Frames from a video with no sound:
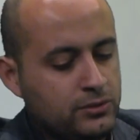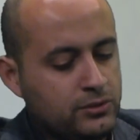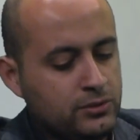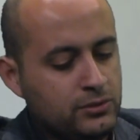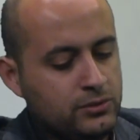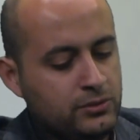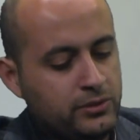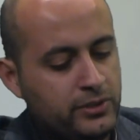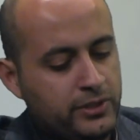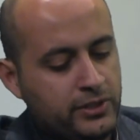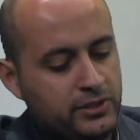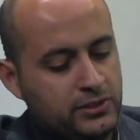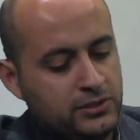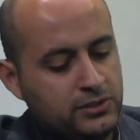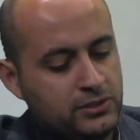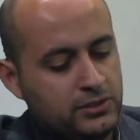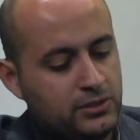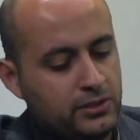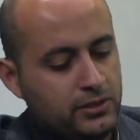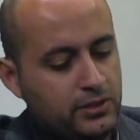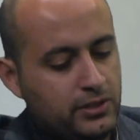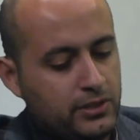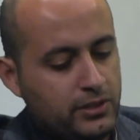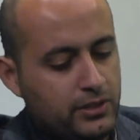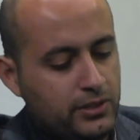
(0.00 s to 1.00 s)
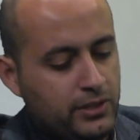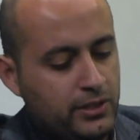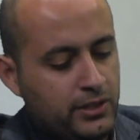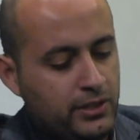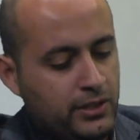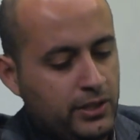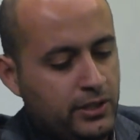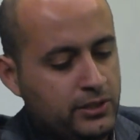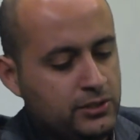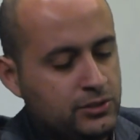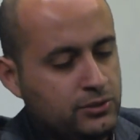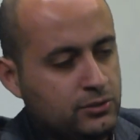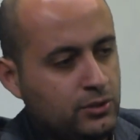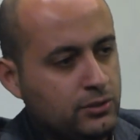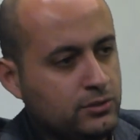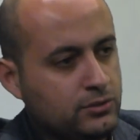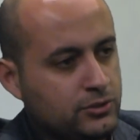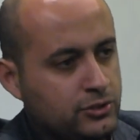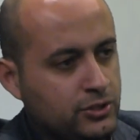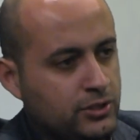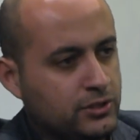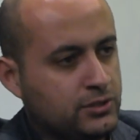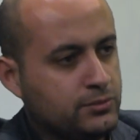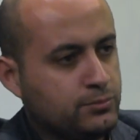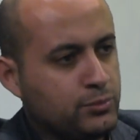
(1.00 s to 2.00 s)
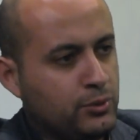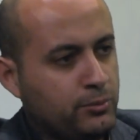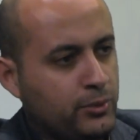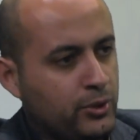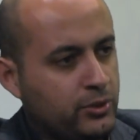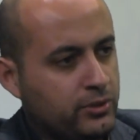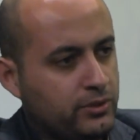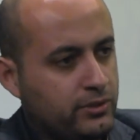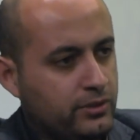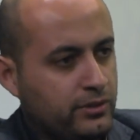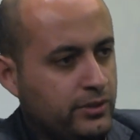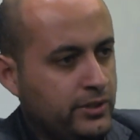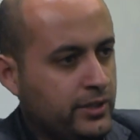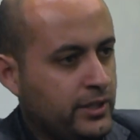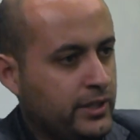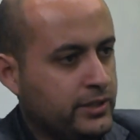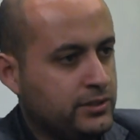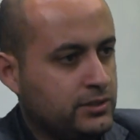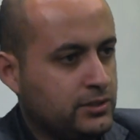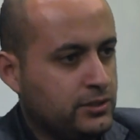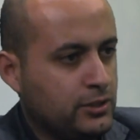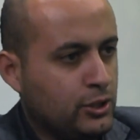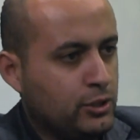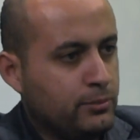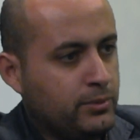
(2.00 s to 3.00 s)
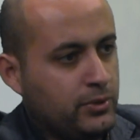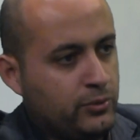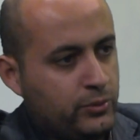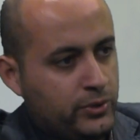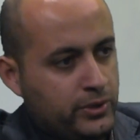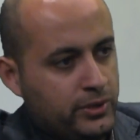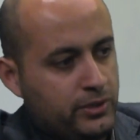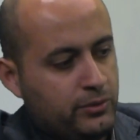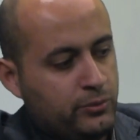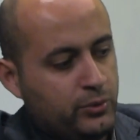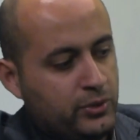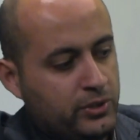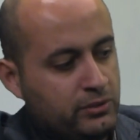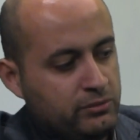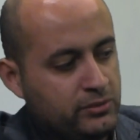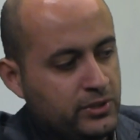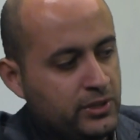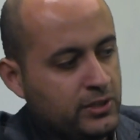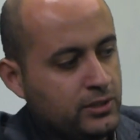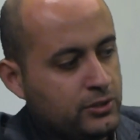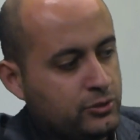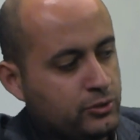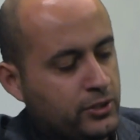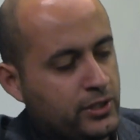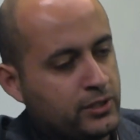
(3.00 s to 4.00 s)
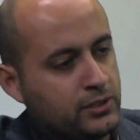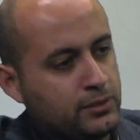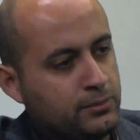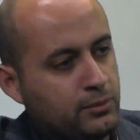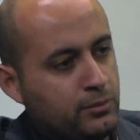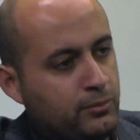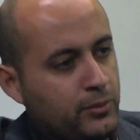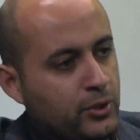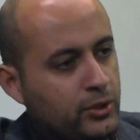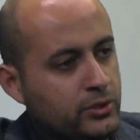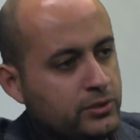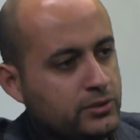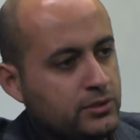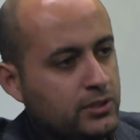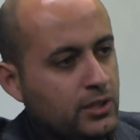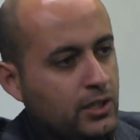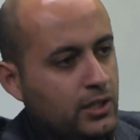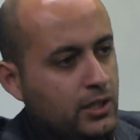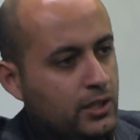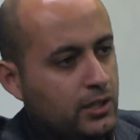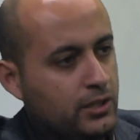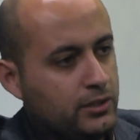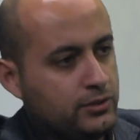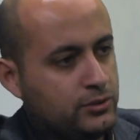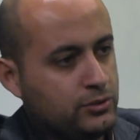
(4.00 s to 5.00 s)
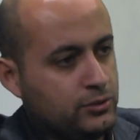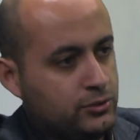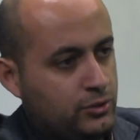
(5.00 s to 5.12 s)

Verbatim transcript: do is uh, is not just promote the ICO, but we're, we're really trying to promote to